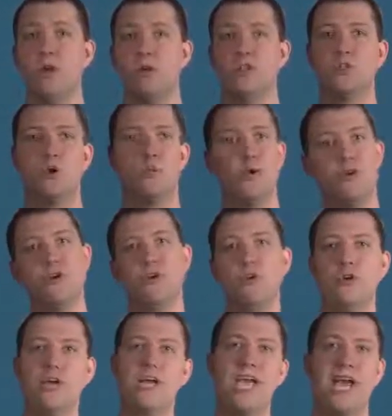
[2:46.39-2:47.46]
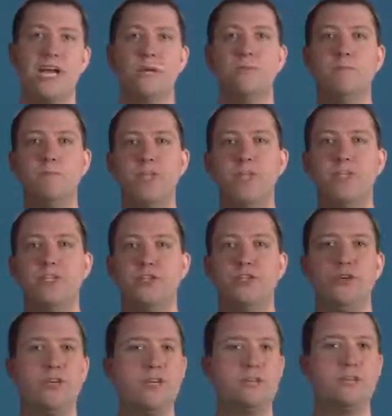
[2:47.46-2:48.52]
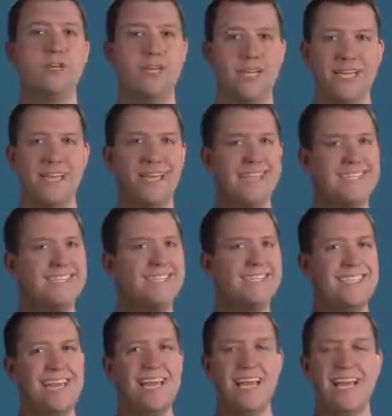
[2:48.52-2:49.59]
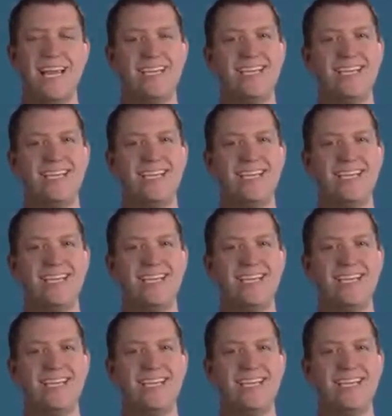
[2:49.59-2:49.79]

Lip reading: So when you're looking at completeness, you can really see,